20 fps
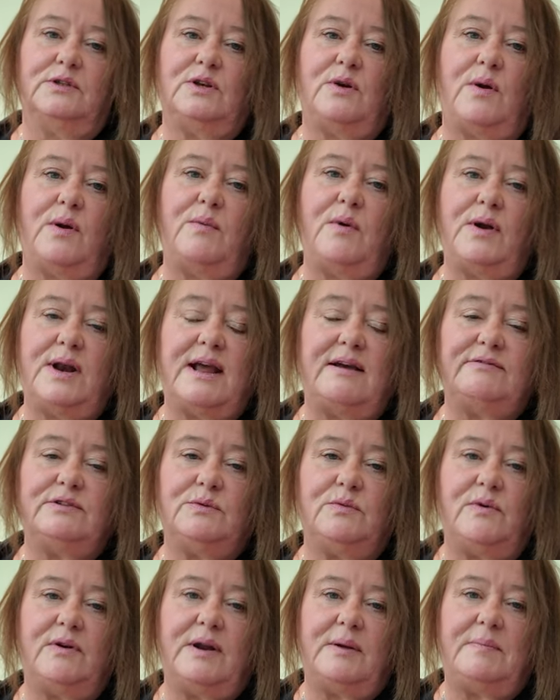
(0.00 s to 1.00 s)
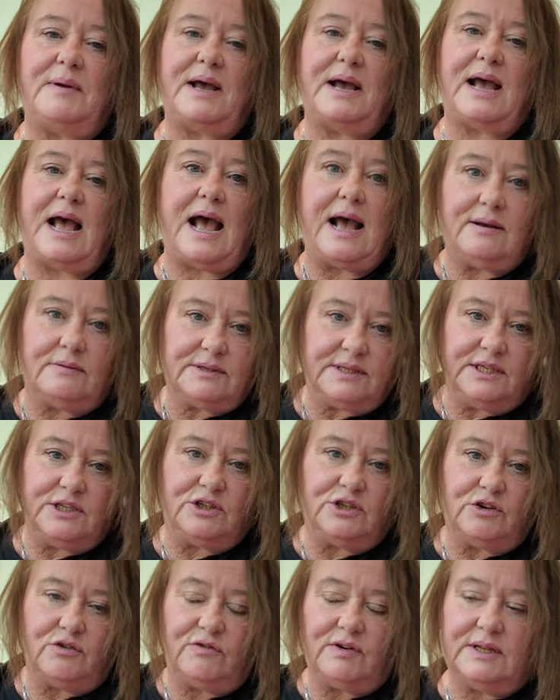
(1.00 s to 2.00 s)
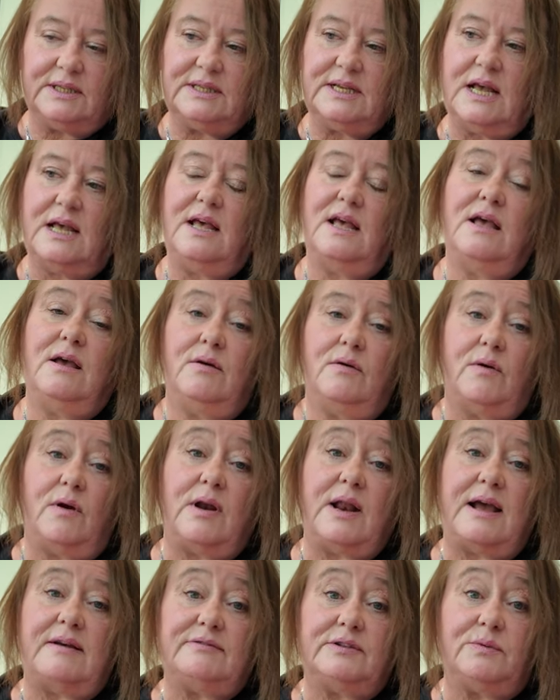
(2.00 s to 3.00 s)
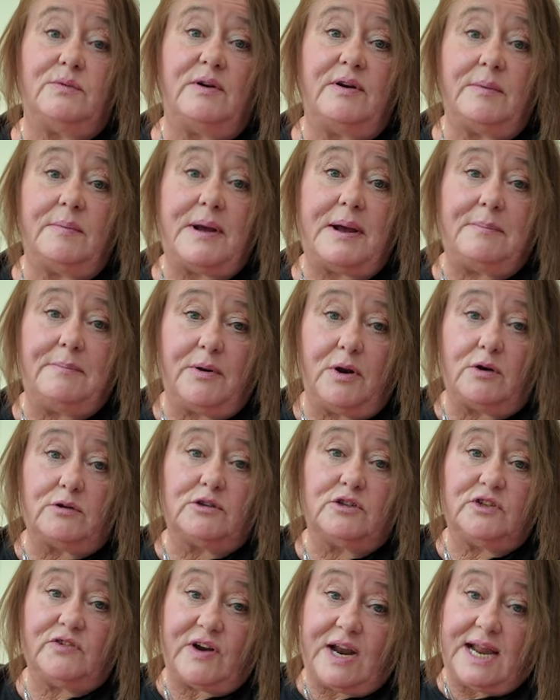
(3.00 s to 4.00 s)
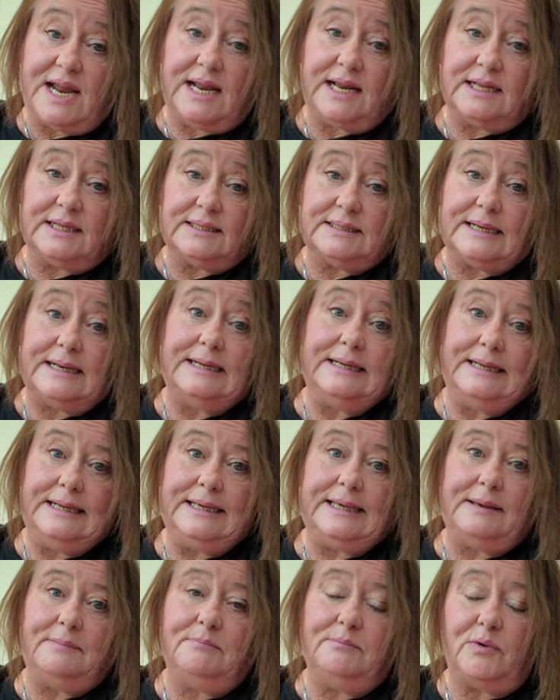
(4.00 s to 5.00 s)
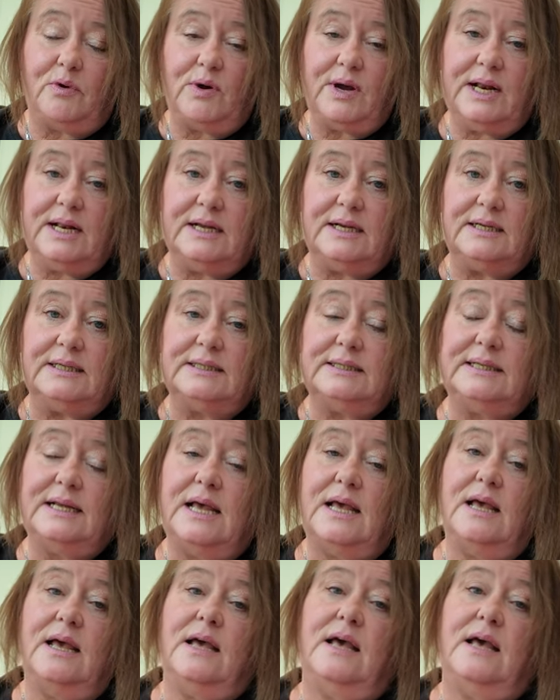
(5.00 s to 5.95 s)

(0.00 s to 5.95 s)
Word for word: So I won't have to worry about house insurance, won't have to worry about blocked drains, leaking boilers,